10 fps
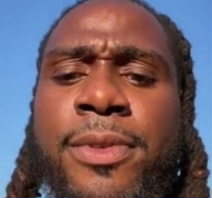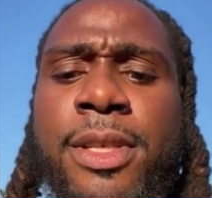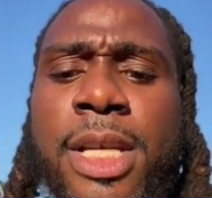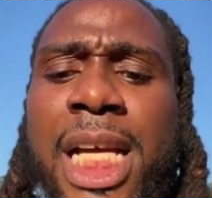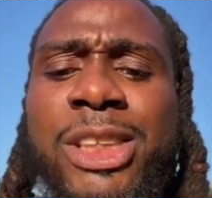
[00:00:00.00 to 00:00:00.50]

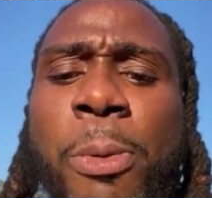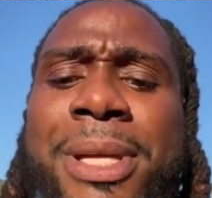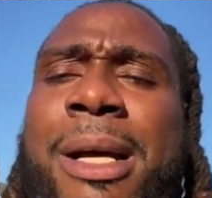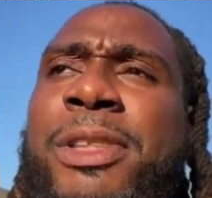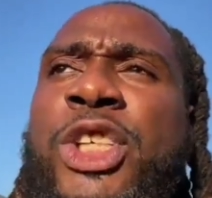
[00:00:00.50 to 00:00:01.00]
it's going to be up
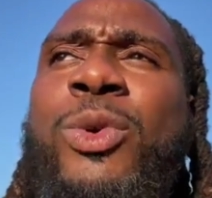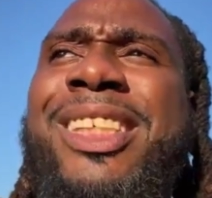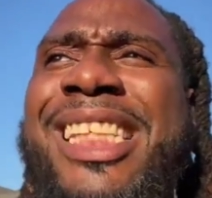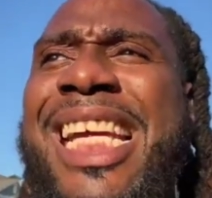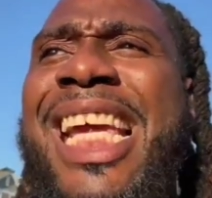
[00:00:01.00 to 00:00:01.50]
to you to
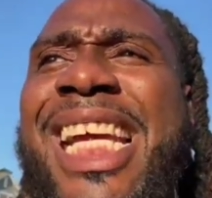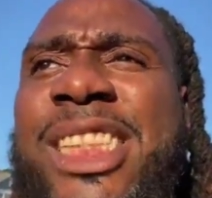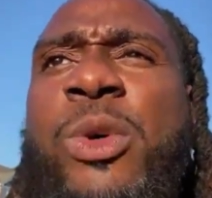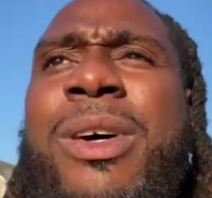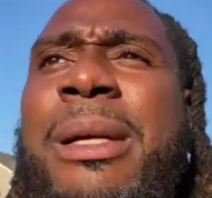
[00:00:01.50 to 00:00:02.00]
take heed to
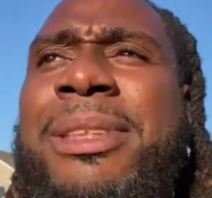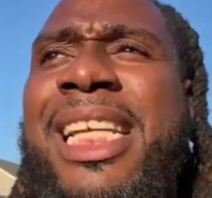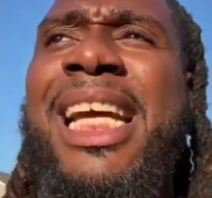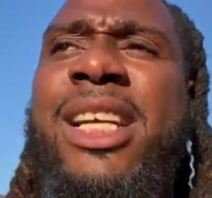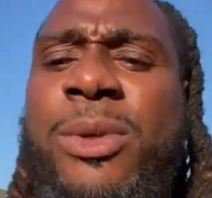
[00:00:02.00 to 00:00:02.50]
what I'm
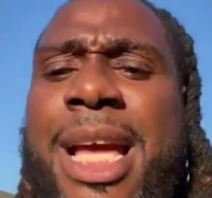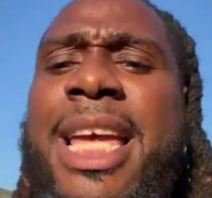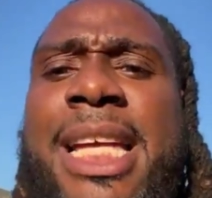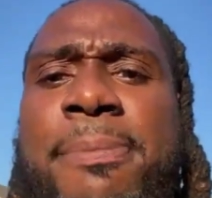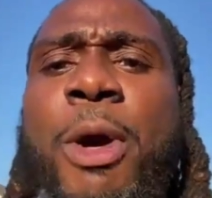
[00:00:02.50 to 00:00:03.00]
saying, okay? And
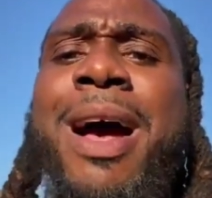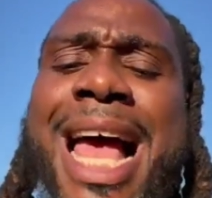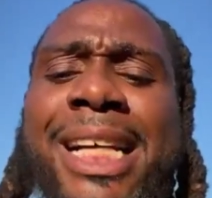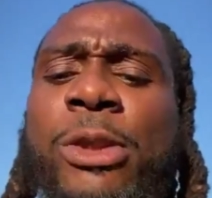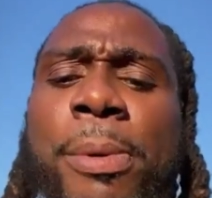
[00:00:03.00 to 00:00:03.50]
keep your eyes
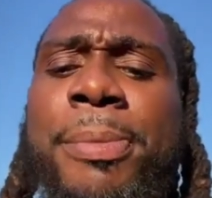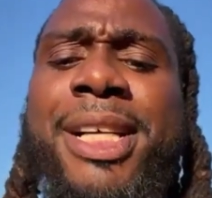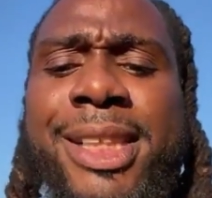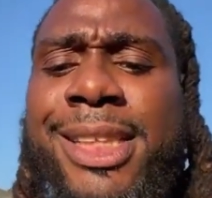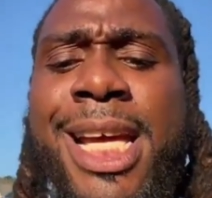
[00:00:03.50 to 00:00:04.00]
open
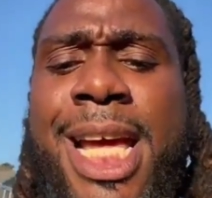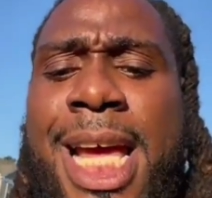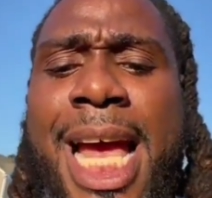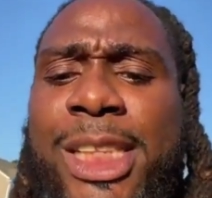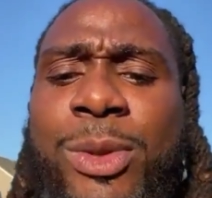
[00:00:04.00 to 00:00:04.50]
because,
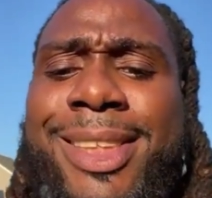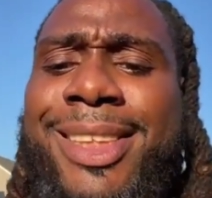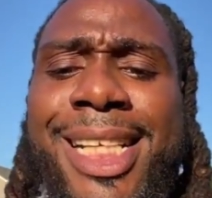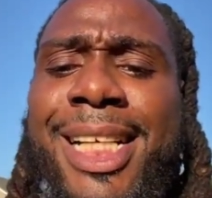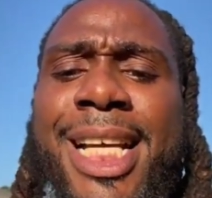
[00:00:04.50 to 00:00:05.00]
as you can
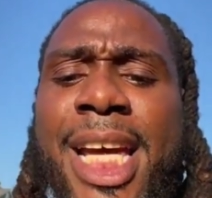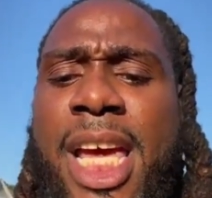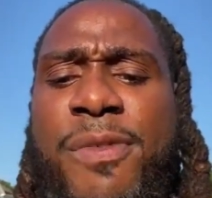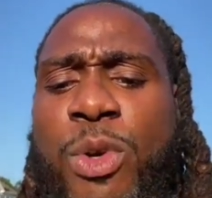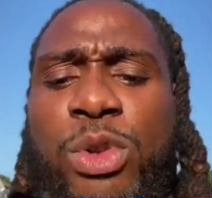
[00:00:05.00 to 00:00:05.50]
see, if
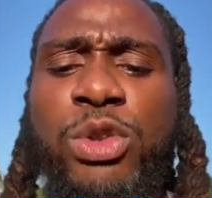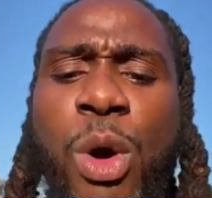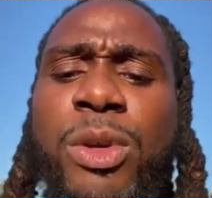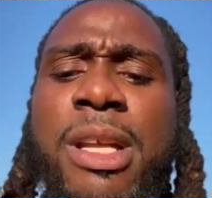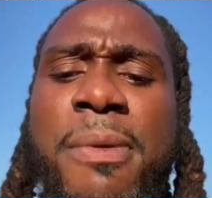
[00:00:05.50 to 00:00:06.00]
you
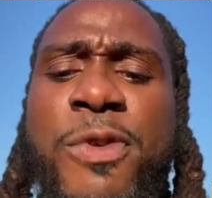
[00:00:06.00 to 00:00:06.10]
scrolling up, if you